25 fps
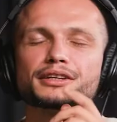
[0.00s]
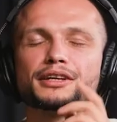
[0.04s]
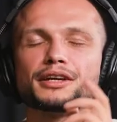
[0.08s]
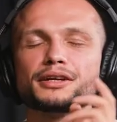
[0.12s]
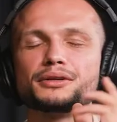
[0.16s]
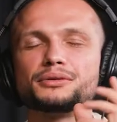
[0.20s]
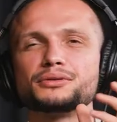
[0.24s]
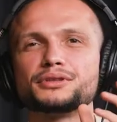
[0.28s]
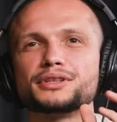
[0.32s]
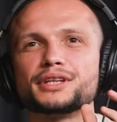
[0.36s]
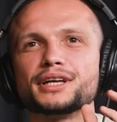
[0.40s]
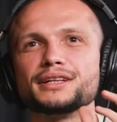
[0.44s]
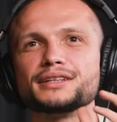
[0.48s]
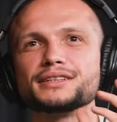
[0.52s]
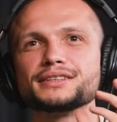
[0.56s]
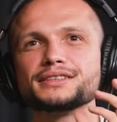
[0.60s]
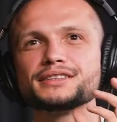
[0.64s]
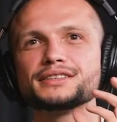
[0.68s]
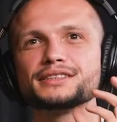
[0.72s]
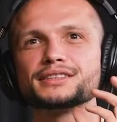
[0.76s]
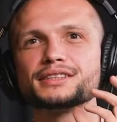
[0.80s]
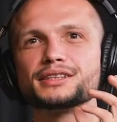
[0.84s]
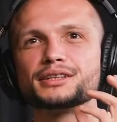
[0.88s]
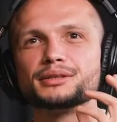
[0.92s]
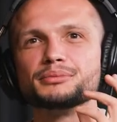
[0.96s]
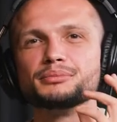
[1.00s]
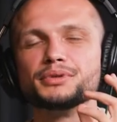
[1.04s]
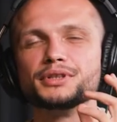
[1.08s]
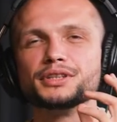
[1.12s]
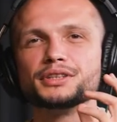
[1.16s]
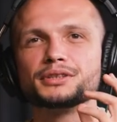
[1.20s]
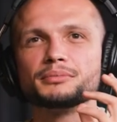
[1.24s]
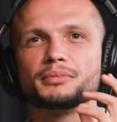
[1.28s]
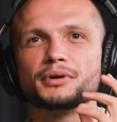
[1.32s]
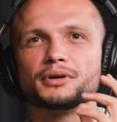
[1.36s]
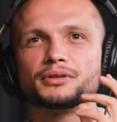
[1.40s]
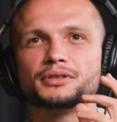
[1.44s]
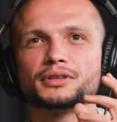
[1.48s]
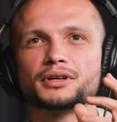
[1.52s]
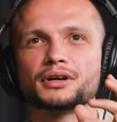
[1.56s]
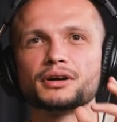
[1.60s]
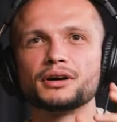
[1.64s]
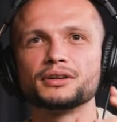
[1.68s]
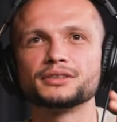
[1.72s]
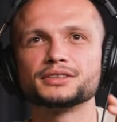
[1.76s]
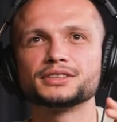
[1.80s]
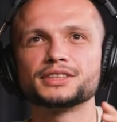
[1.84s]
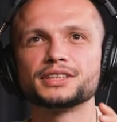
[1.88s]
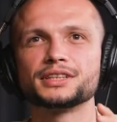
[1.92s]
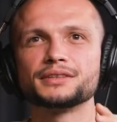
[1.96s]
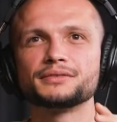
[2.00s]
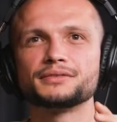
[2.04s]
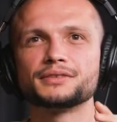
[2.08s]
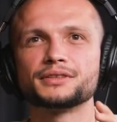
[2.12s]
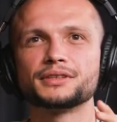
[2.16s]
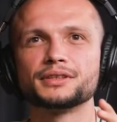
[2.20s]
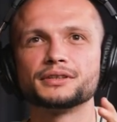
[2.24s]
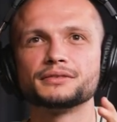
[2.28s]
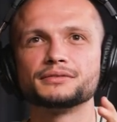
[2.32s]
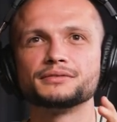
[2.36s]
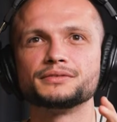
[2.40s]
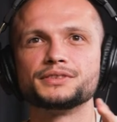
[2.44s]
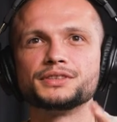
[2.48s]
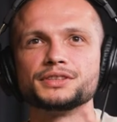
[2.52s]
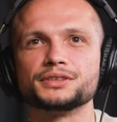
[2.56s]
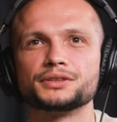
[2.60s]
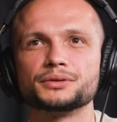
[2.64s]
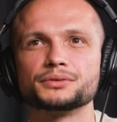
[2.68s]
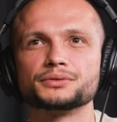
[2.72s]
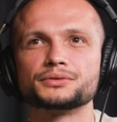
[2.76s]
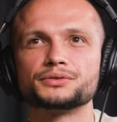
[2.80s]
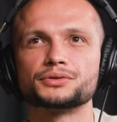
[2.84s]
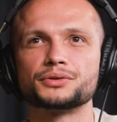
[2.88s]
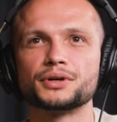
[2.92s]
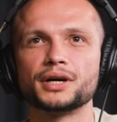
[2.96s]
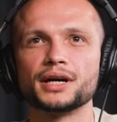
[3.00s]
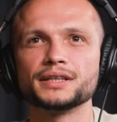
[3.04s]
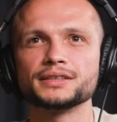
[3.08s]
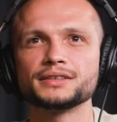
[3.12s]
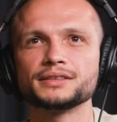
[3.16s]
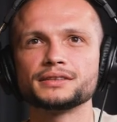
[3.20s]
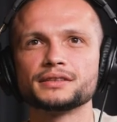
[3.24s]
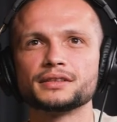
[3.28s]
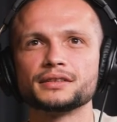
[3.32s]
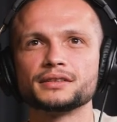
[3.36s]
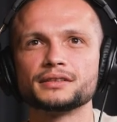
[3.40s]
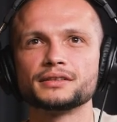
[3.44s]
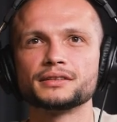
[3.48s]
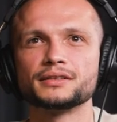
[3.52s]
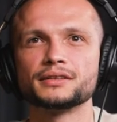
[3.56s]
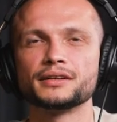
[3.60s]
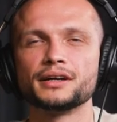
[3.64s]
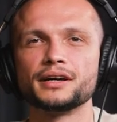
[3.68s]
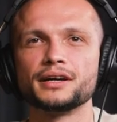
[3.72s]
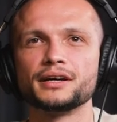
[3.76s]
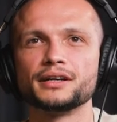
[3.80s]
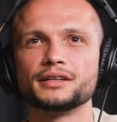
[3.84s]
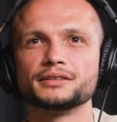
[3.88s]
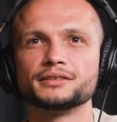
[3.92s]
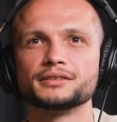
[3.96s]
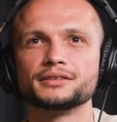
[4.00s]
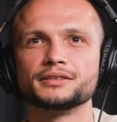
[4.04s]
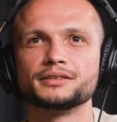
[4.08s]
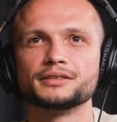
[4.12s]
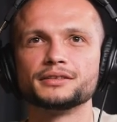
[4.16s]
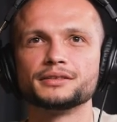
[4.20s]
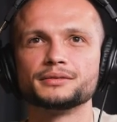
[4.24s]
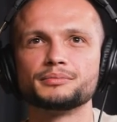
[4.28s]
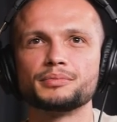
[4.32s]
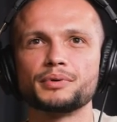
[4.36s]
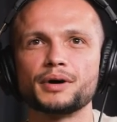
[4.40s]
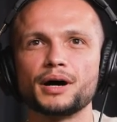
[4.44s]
can you tell us a bit about the concept of zero trust and uh,